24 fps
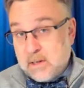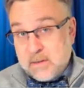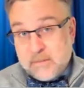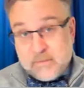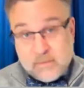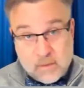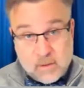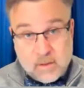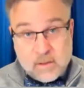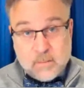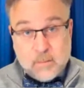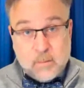And
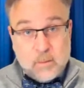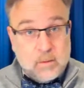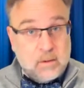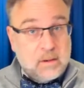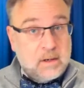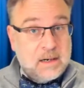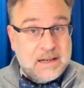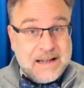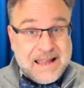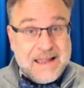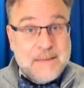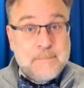furthermore,
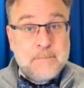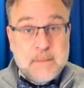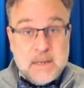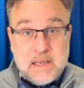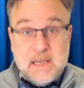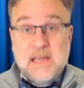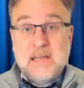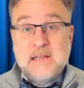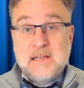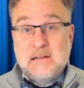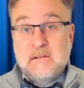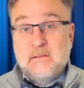an
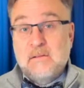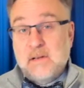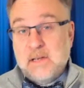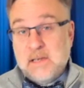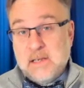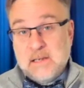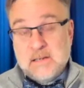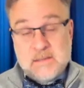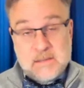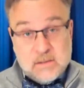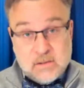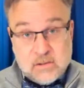MBA
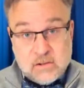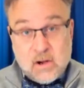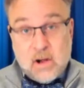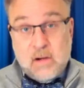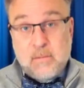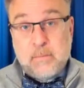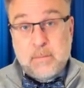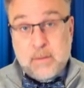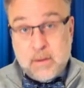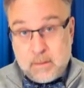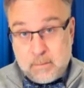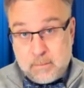degree is a
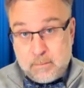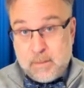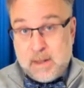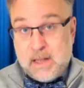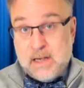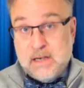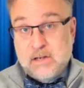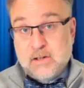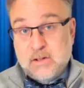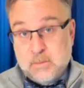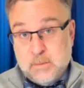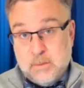top
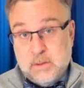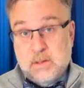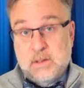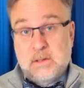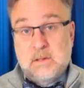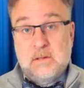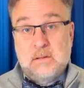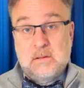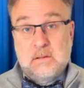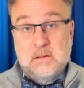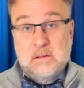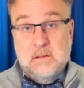
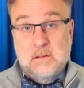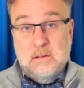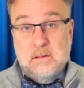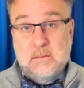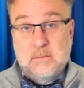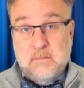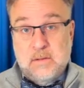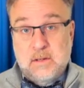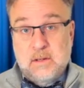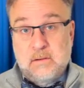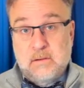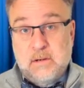management
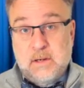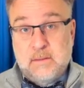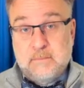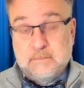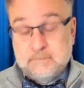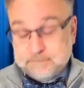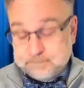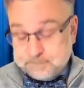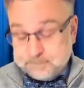degree.